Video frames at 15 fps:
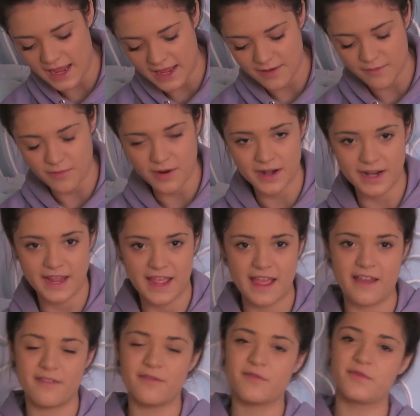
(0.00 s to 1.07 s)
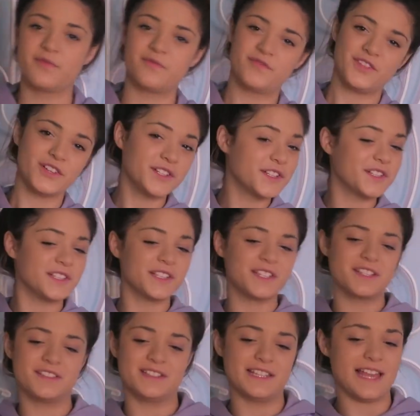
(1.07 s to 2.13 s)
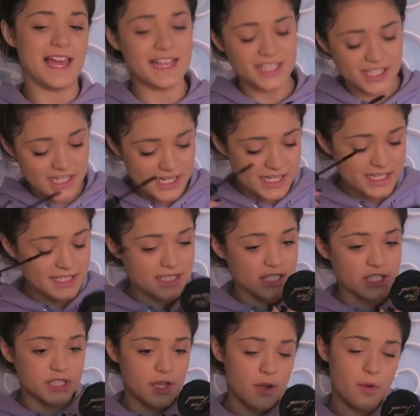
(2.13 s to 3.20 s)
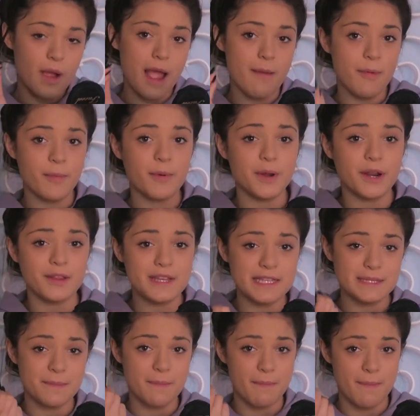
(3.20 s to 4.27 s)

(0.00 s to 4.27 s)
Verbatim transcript: I want to have full lashes, so I'm going to put on this